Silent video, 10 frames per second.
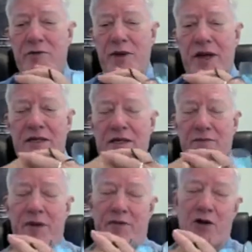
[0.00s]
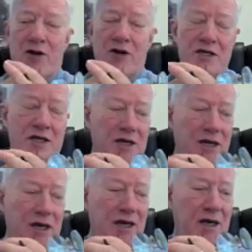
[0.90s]
We had some difficulties
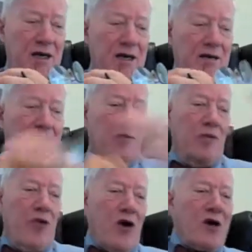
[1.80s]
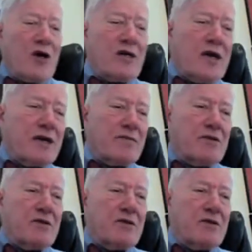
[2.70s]
with the architect,